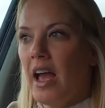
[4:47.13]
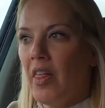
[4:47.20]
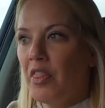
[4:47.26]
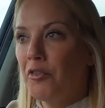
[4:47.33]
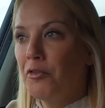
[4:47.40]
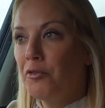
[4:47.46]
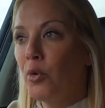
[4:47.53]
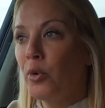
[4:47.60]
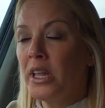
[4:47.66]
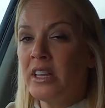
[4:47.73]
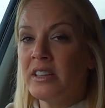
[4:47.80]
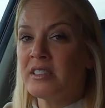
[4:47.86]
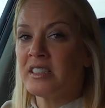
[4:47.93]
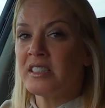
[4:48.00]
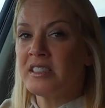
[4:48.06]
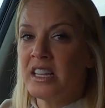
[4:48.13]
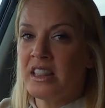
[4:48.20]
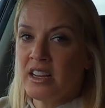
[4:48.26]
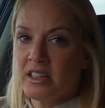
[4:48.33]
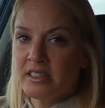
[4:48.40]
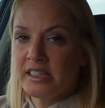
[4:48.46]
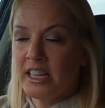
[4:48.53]
and the 40-year
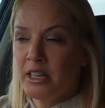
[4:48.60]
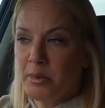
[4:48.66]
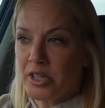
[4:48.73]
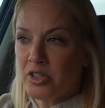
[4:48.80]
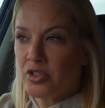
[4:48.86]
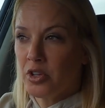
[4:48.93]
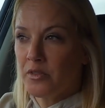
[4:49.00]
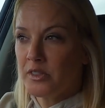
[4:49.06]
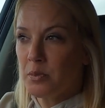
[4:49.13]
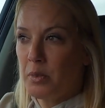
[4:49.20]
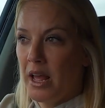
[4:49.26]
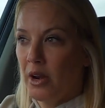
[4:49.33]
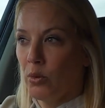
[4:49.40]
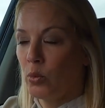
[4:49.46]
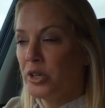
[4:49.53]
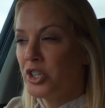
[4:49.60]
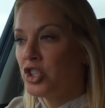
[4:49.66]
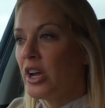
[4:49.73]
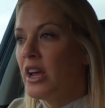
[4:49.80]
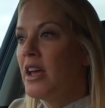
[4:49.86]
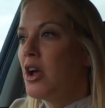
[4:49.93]
60,000 kilometer service plan, which